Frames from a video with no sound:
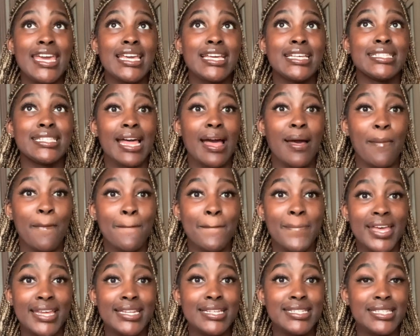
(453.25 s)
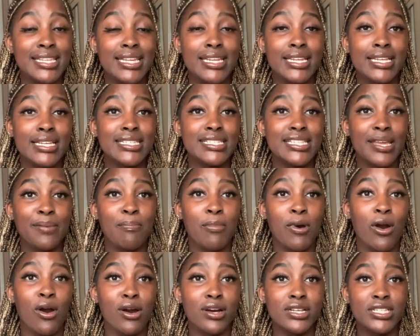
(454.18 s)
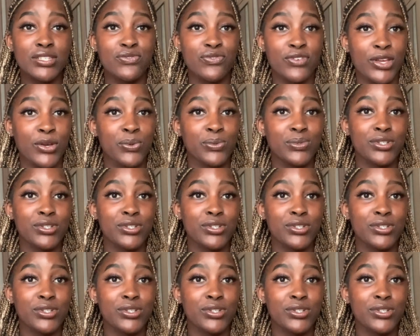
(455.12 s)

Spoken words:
is that medicine is a pass-fail